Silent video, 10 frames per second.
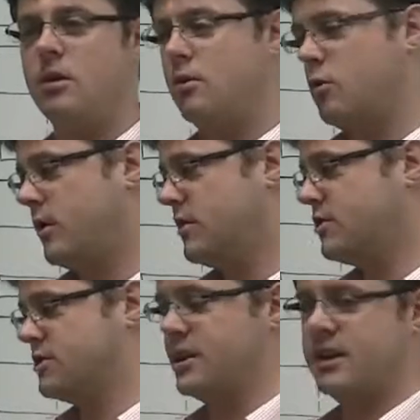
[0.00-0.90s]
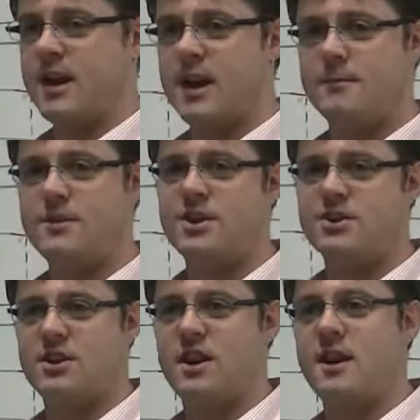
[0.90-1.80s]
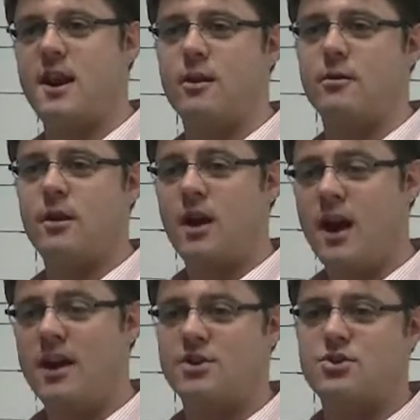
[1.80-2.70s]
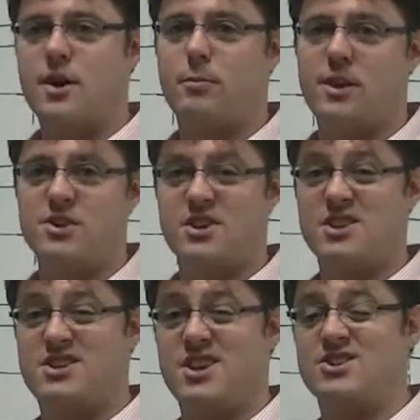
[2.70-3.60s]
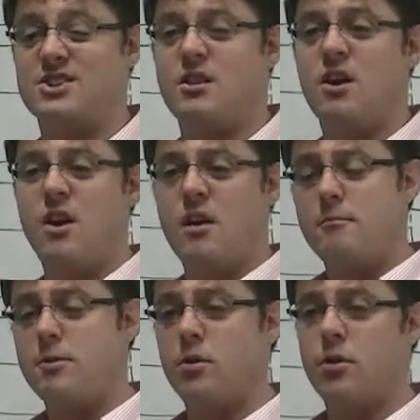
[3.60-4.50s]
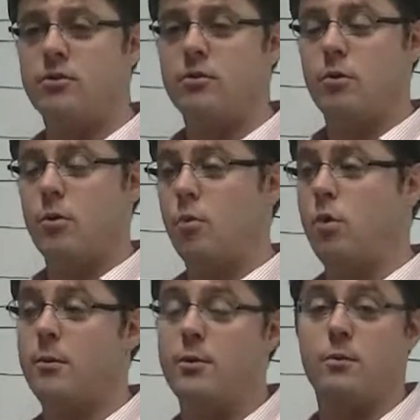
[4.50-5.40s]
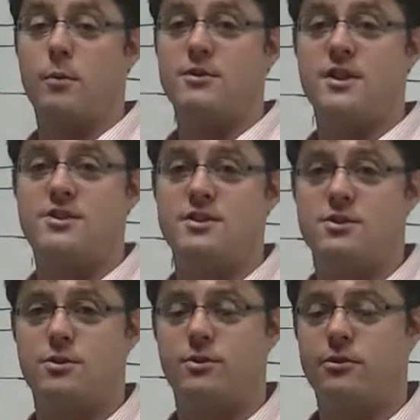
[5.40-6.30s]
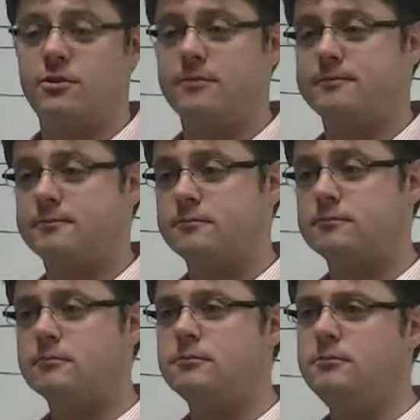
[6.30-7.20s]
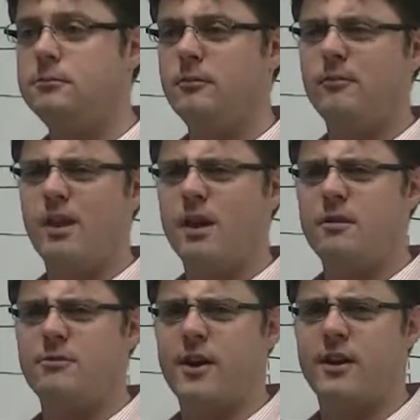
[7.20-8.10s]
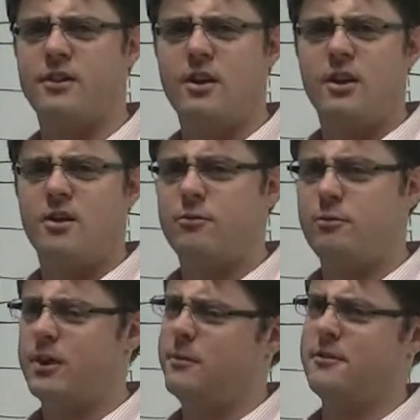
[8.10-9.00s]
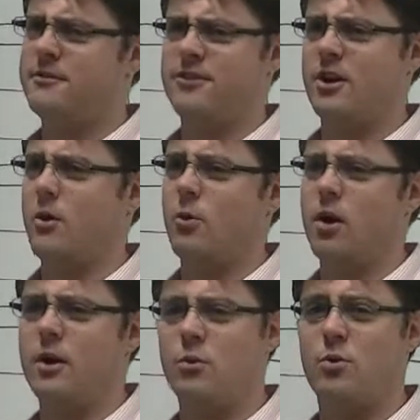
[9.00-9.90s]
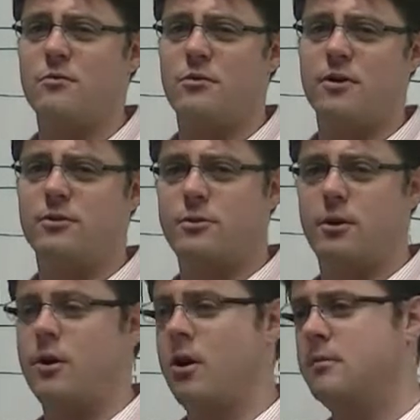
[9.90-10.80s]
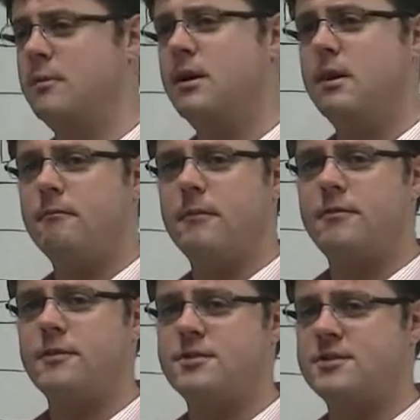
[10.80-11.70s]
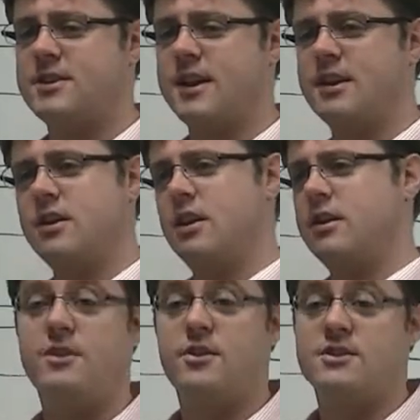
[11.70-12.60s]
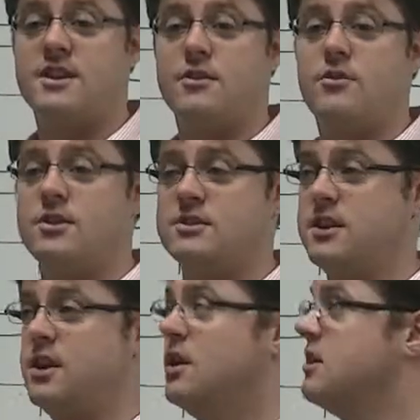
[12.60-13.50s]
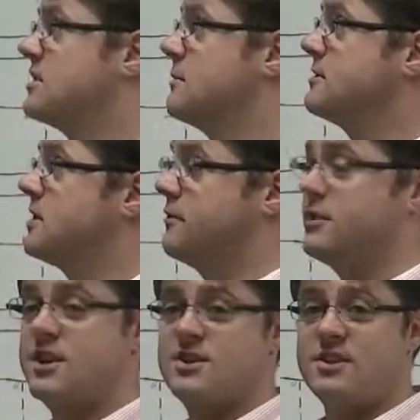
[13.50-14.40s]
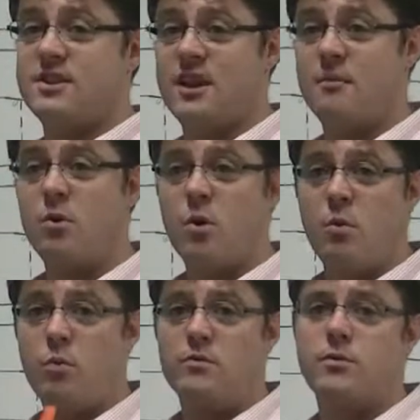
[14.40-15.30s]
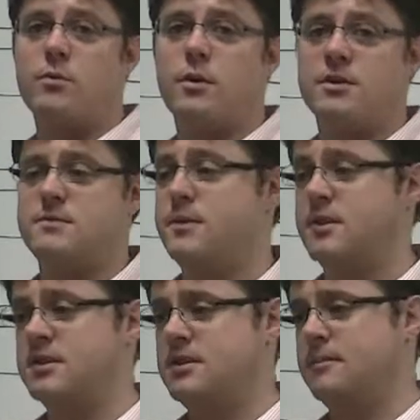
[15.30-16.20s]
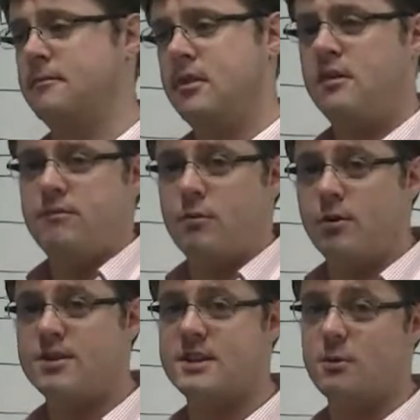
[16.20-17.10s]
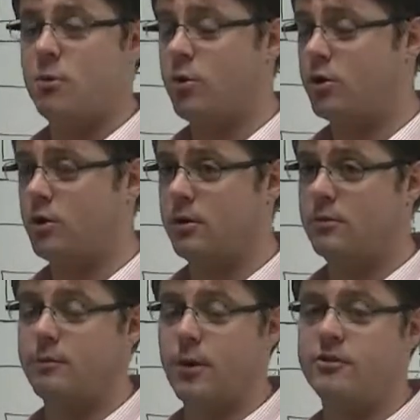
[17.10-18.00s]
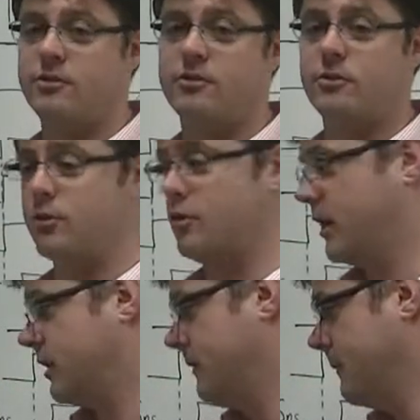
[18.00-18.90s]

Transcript: quite interesting adaptation and how an extrapolation extension well beyond what we teach in this course. And in fact, it's really a bit of a DIY. I wouldn't advise you to do it at home, but for interest's sake, it ties together nicely. Some of the stuff we teach in the lab with real-world experience. If you want to see what water cooling processes look like,